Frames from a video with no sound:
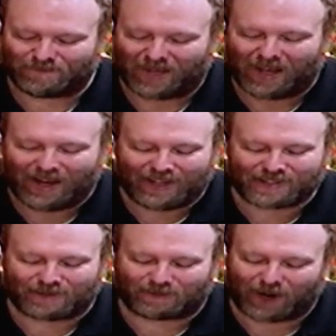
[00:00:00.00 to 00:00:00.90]
He's
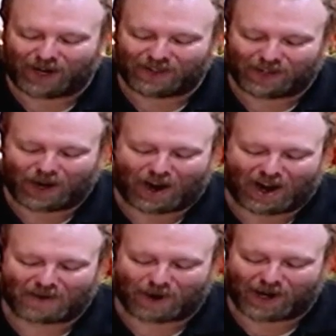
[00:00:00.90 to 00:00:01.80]
afraid that
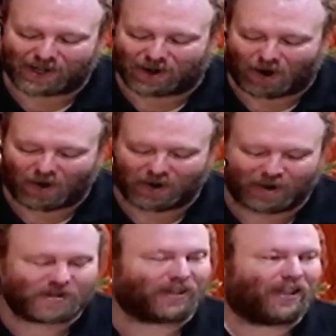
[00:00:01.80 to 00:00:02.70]
God might call
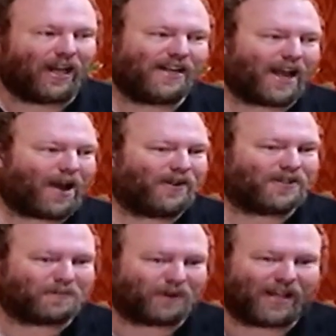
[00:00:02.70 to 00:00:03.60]
him to lay down
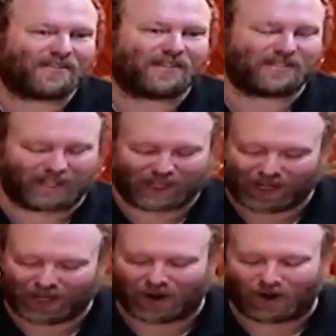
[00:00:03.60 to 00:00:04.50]
his place as the
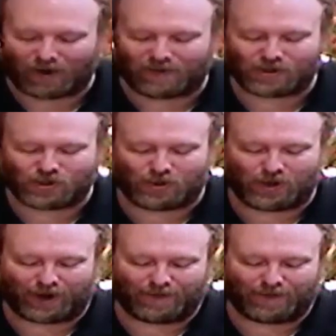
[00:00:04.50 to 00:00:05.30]
king of Judah.